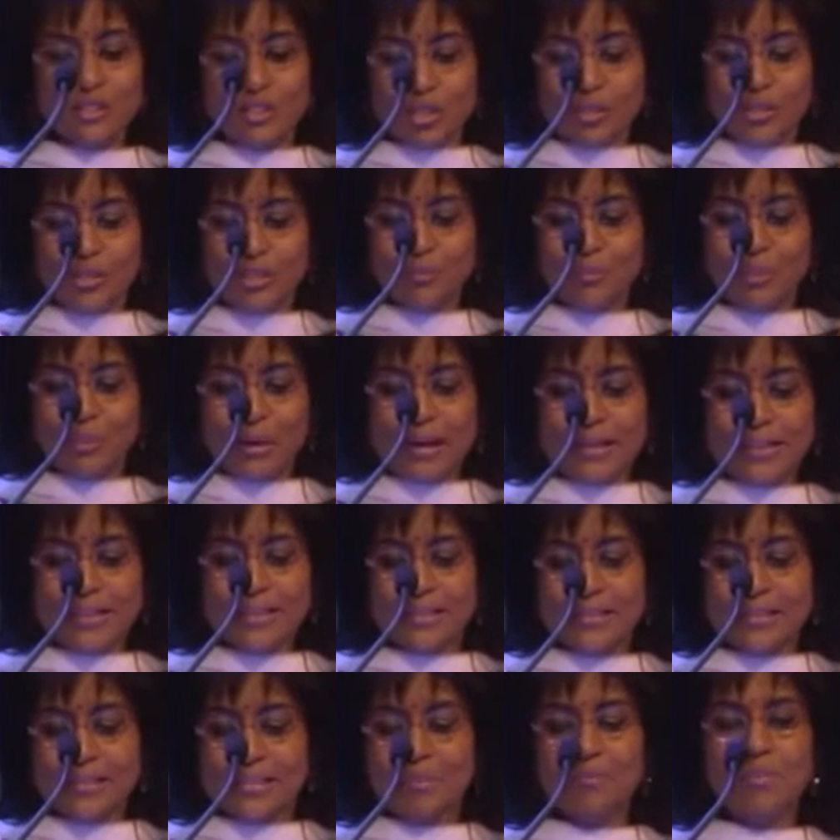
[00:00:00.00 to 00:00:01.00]
Dr.
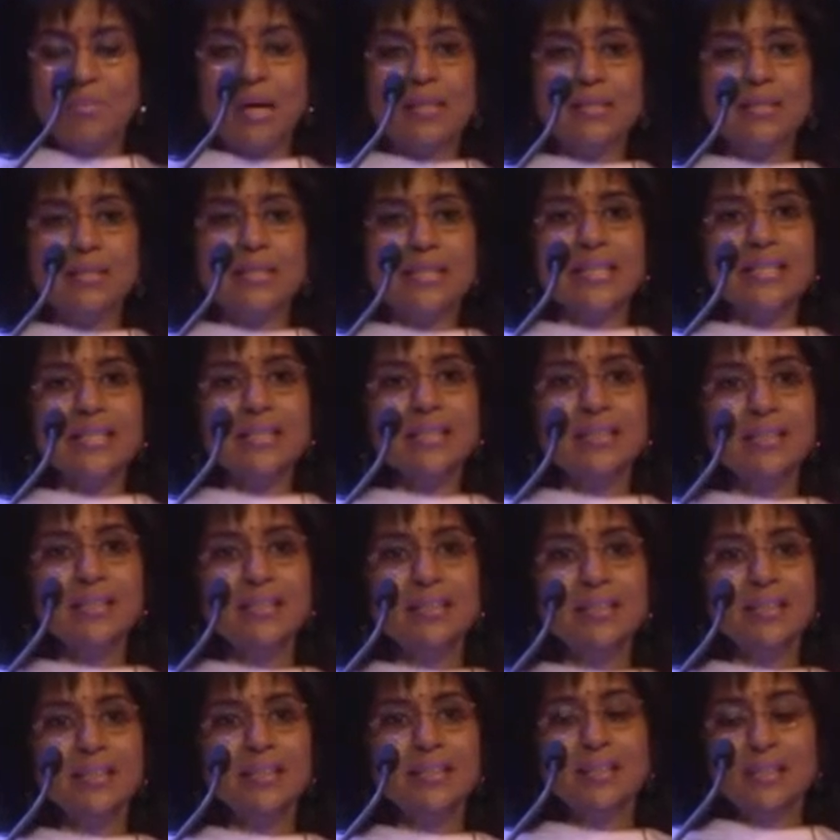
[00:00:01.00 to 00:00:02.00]
Bladen Zamandi,
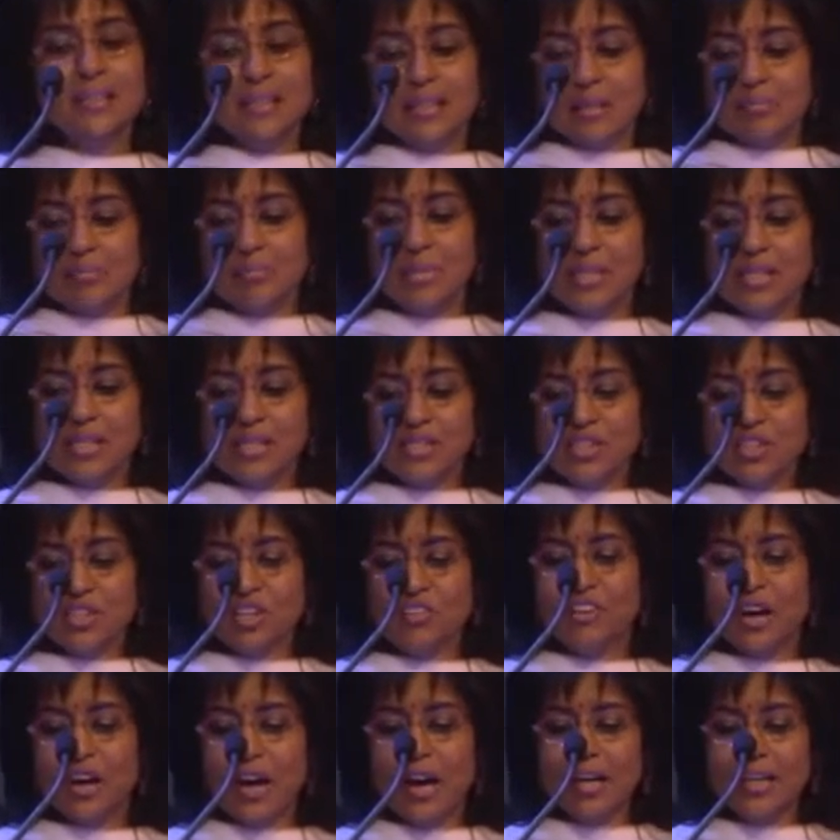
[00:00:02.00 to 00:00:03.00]
Minister
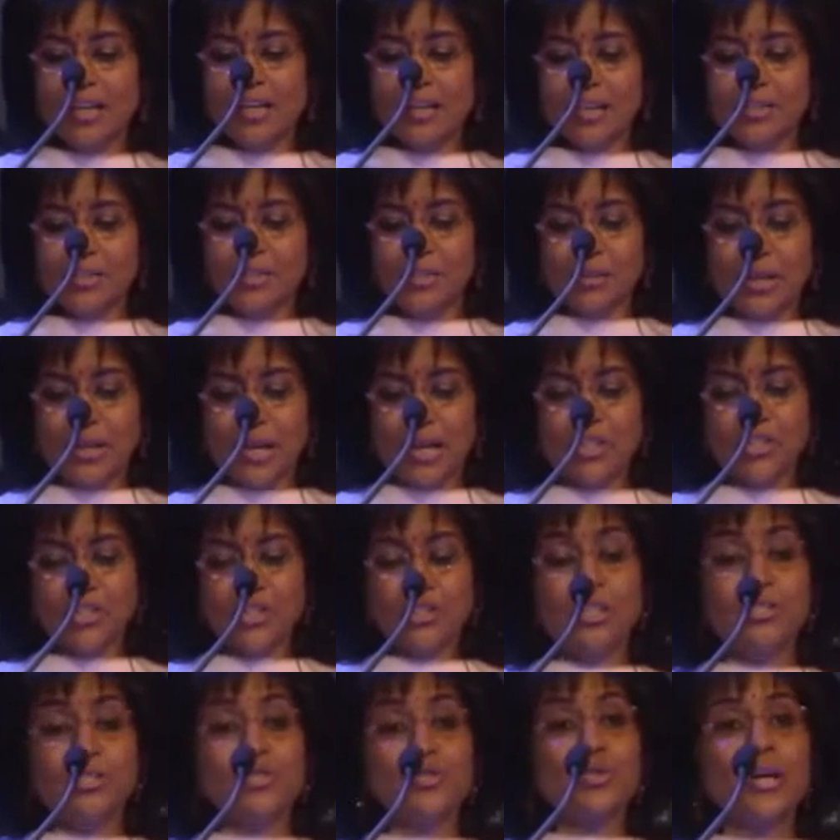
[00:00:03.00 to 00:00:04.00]
of Higher
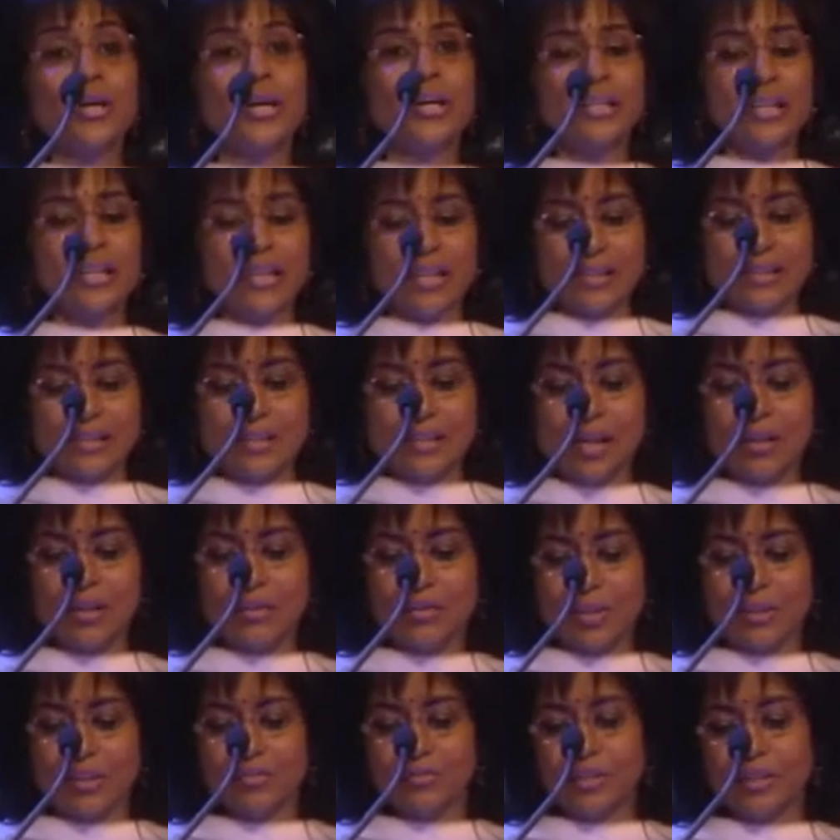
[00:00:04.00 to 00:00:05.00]
Education and Training in South
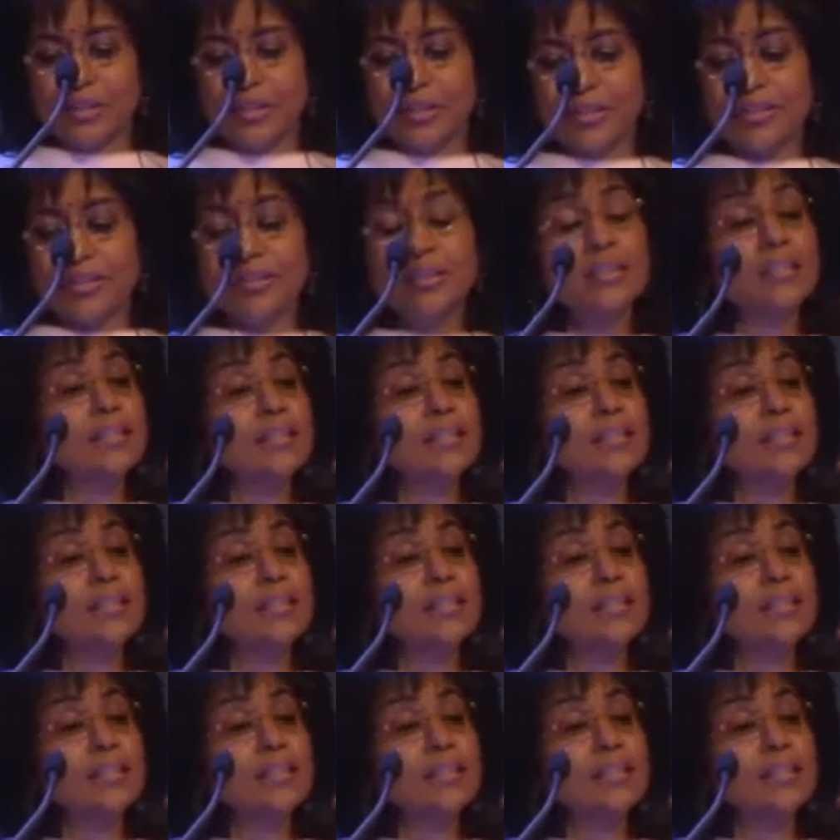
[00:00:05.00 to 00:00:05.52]
Africa,